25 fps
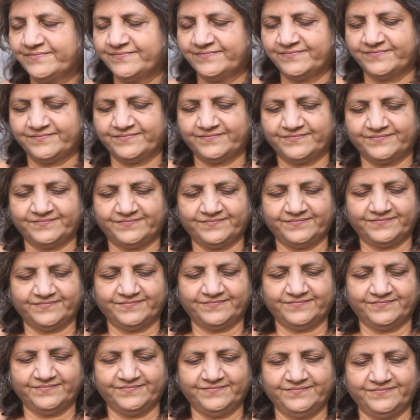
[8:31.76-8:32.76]

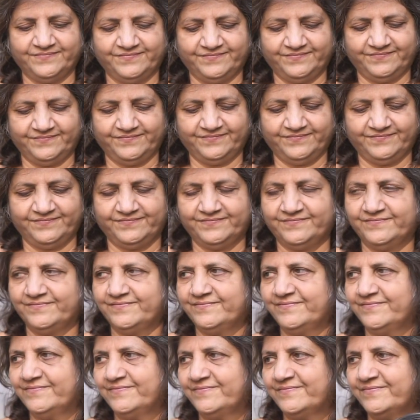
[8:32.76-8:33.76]

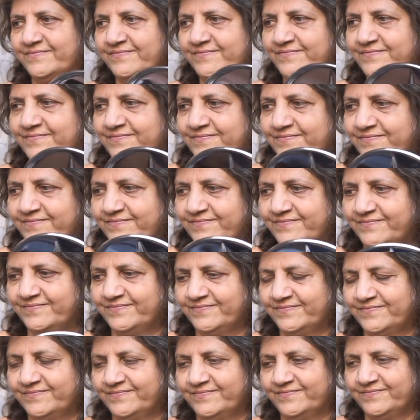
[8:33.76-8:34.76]

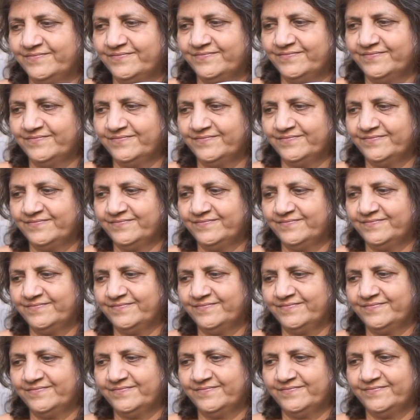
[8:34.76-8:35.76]

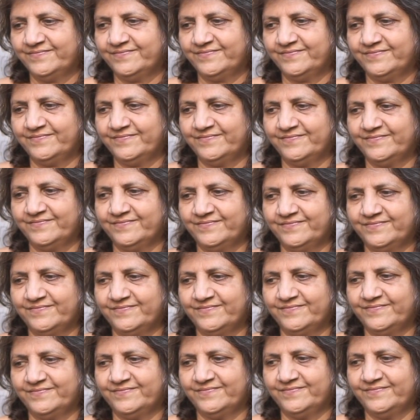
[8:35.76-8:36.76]

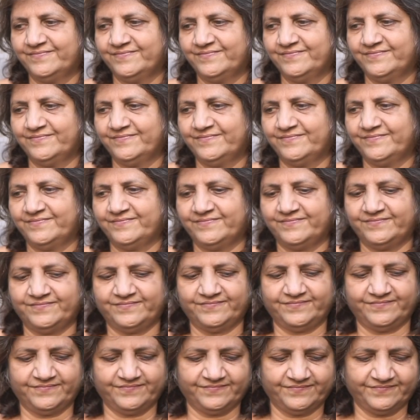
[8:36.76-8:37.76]

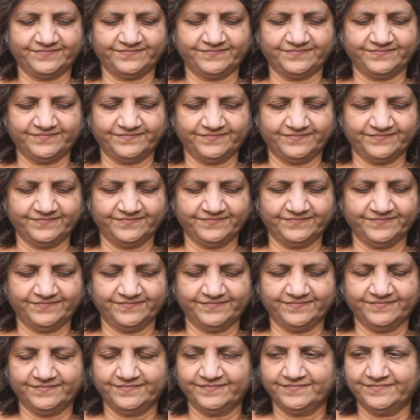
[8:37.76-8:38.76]
No words are spoken by the person on screen.